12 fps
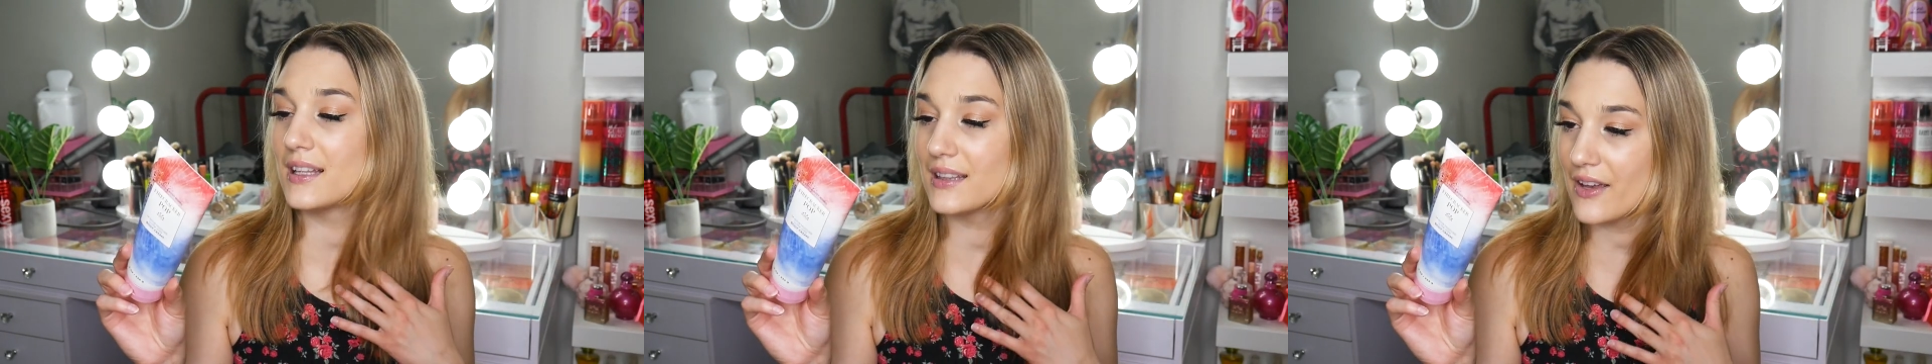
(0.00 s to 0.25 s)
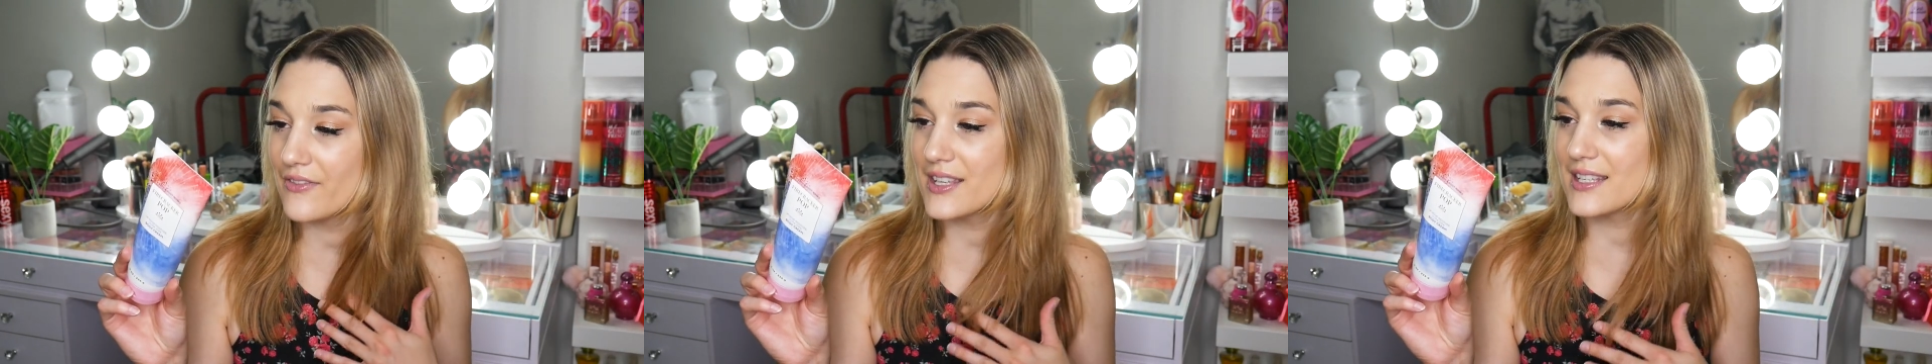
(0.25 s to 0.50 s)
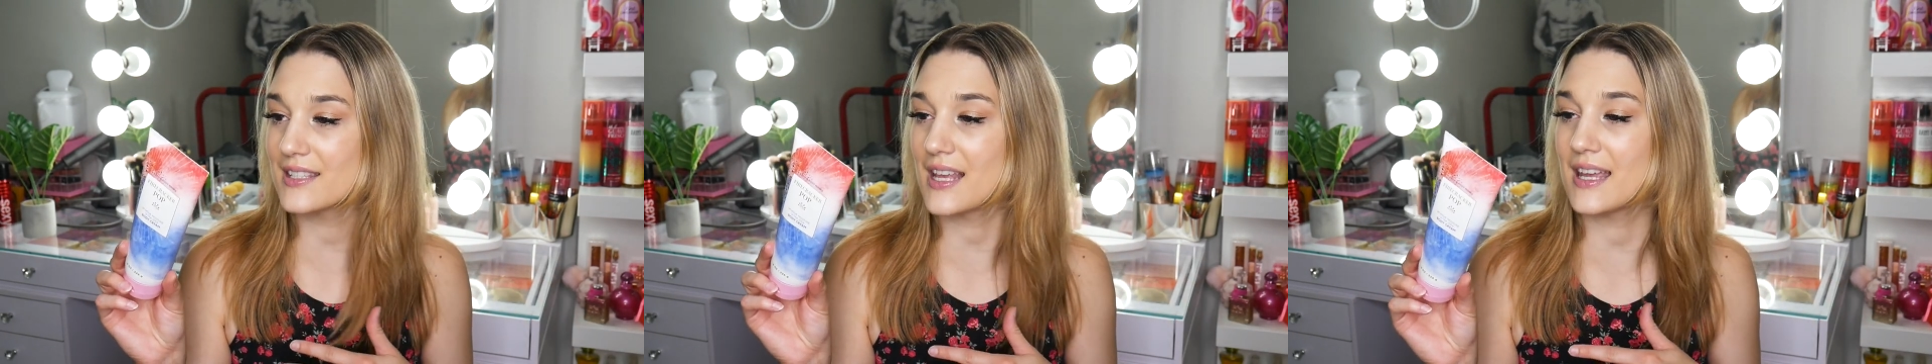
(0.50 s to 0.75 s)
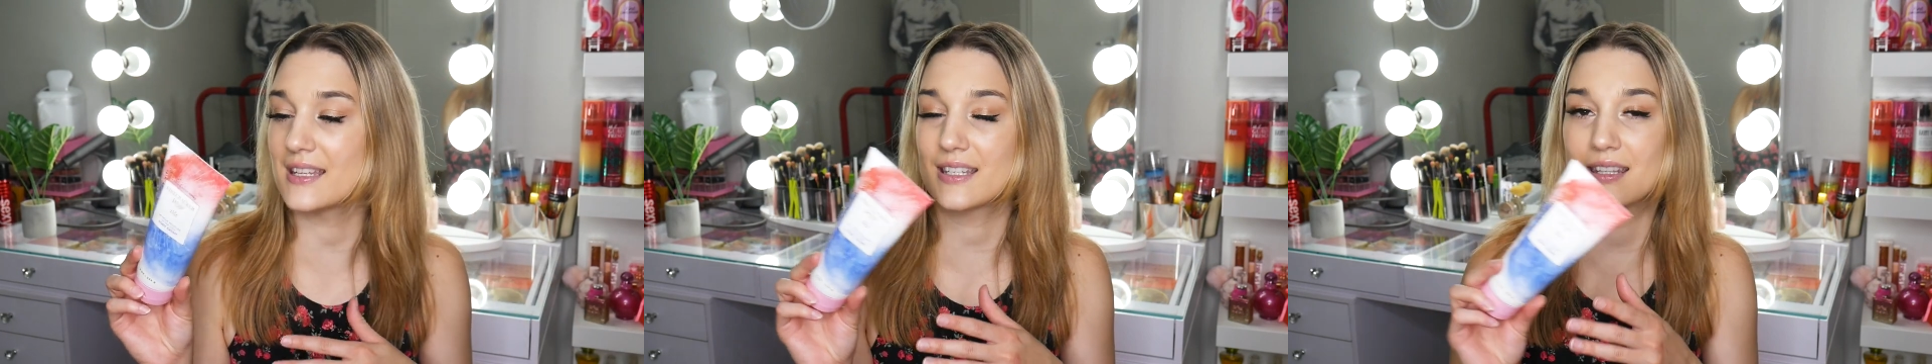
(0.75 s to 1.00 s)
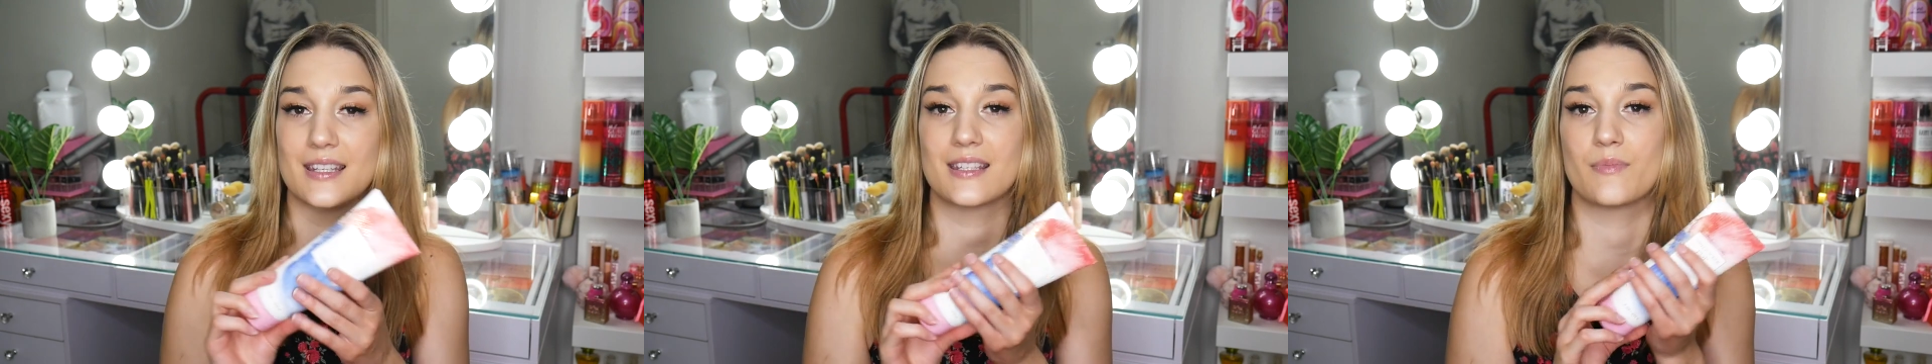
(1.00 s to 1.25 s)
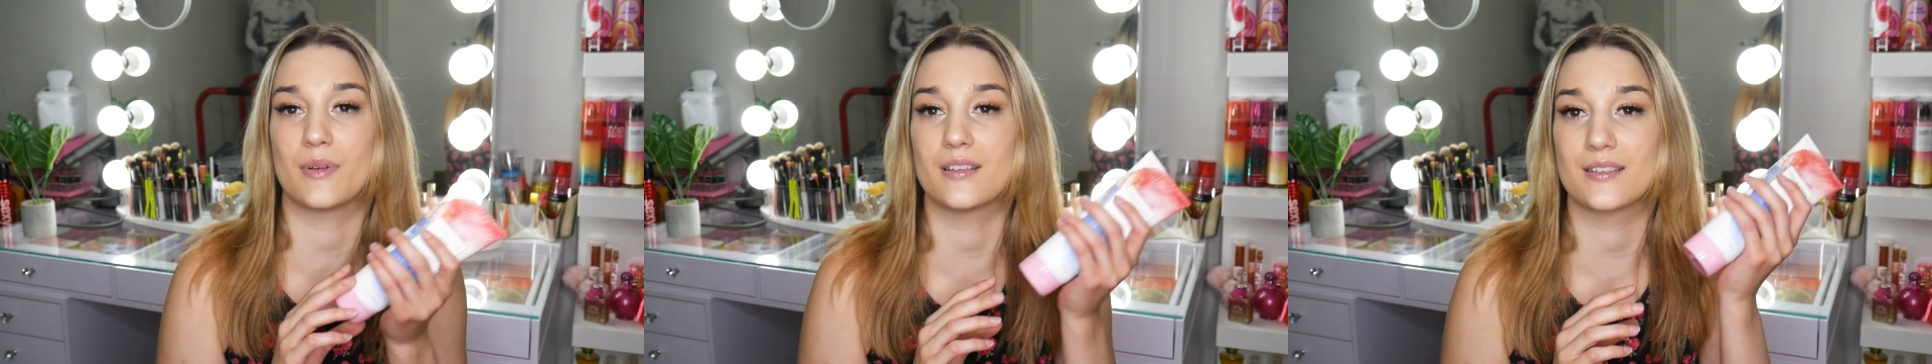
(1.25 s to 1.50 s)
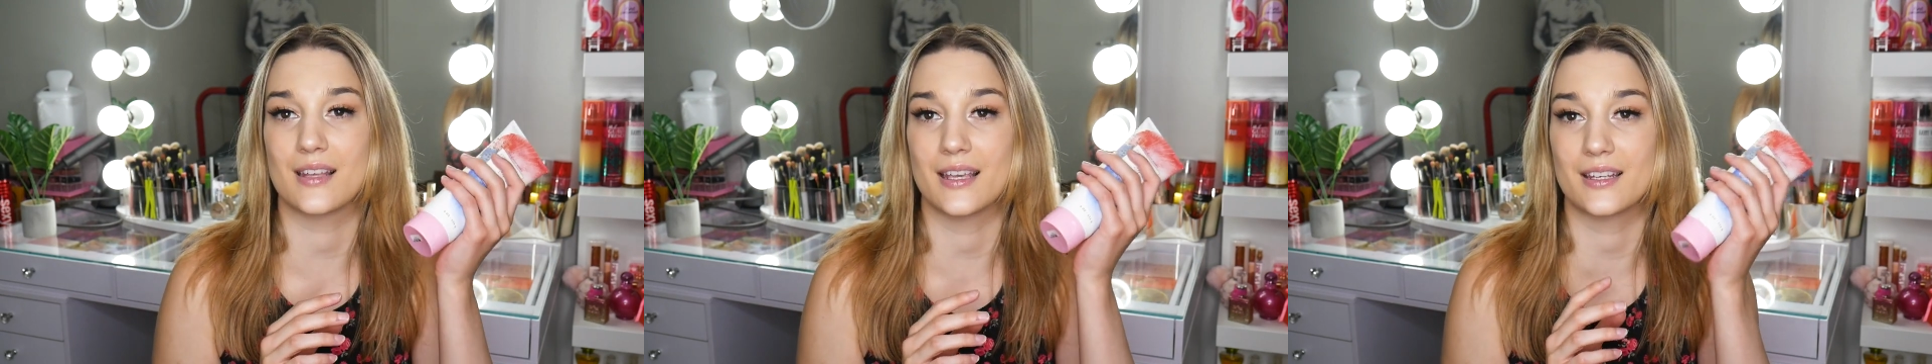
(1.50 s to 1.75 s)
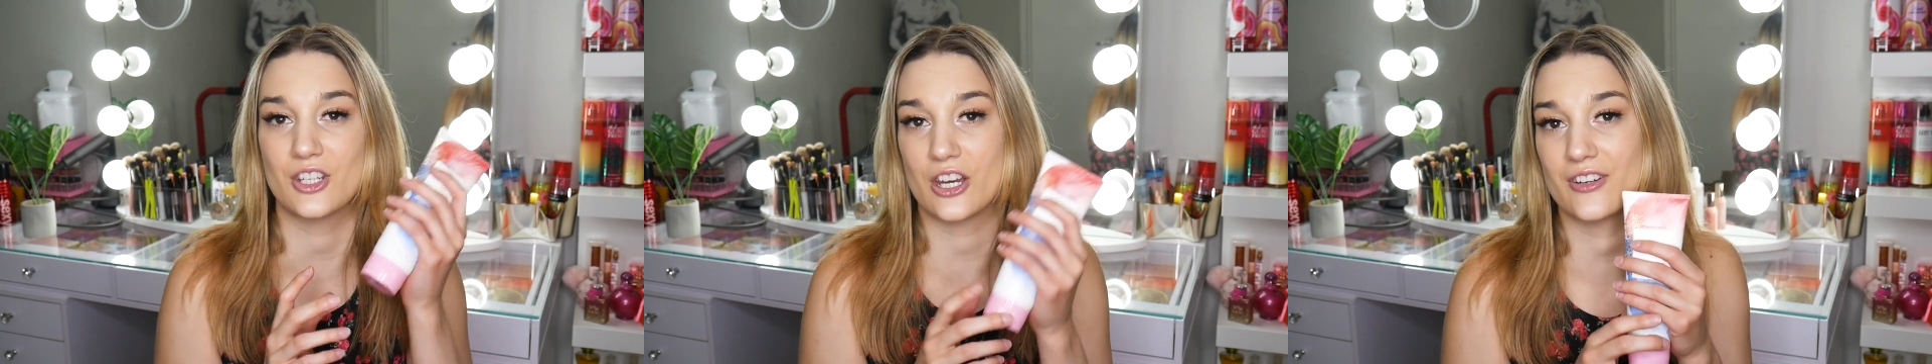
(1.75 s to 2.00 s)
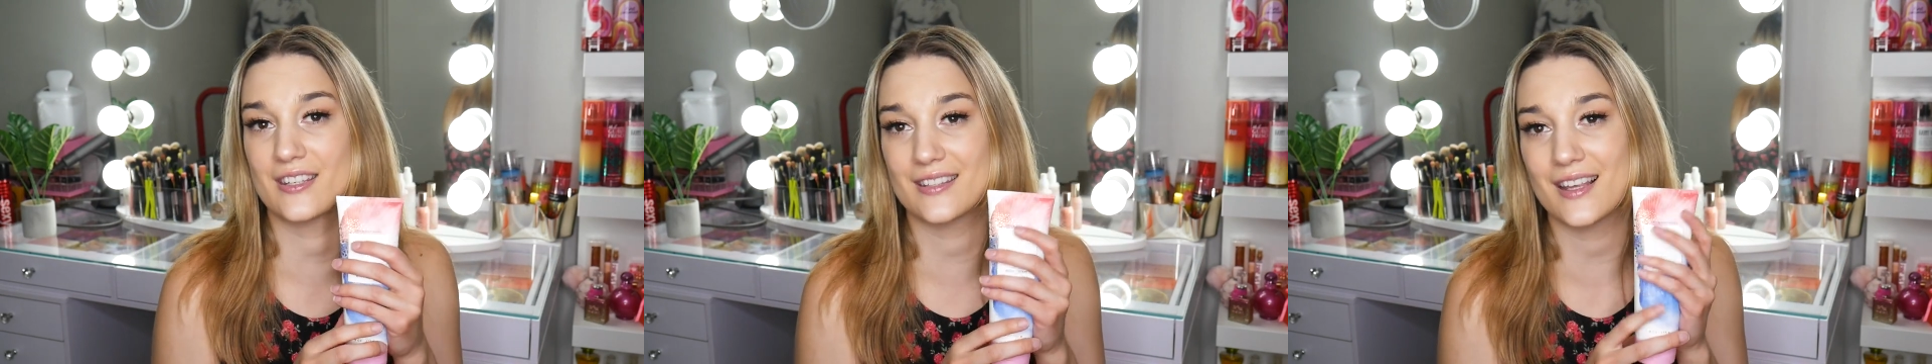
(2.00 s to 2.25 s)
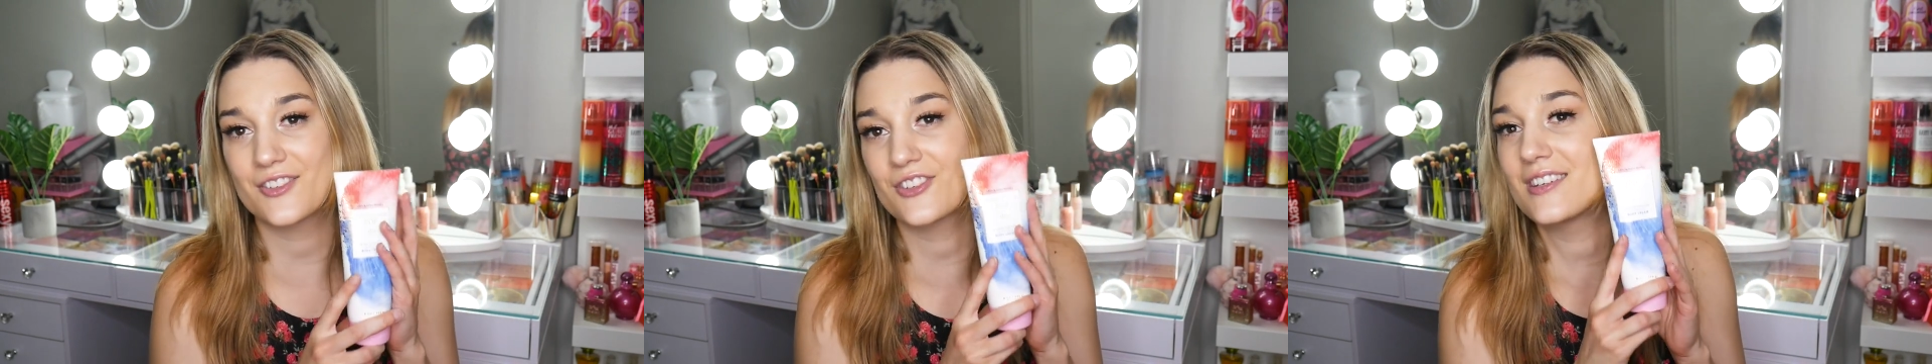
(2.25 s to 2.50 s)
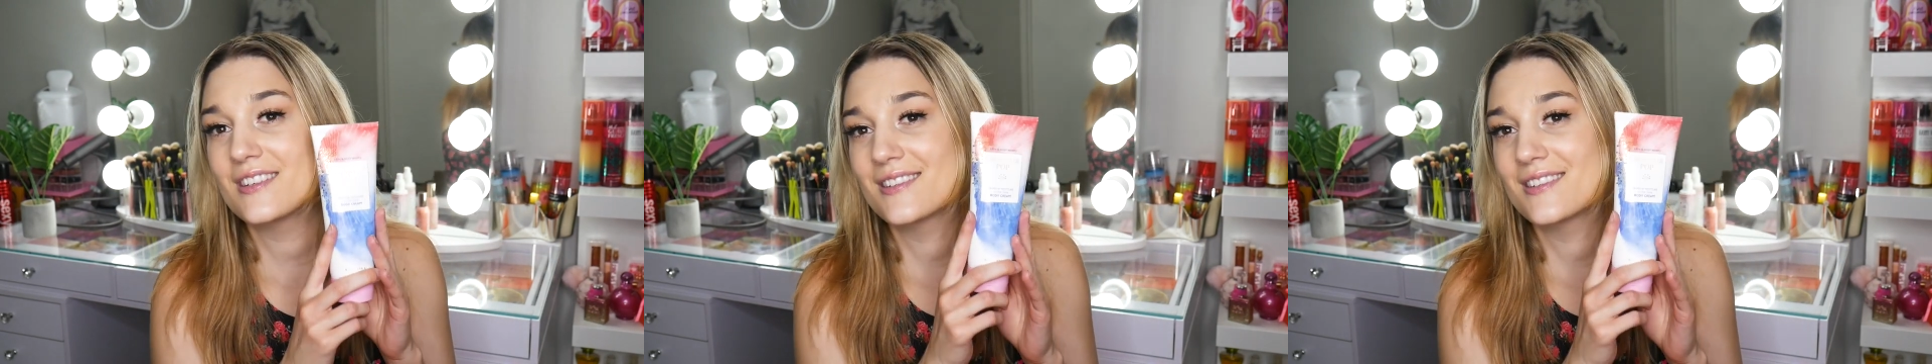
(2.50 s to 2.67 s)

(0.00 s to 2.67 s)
Love this scent. This smells like cherry slushies,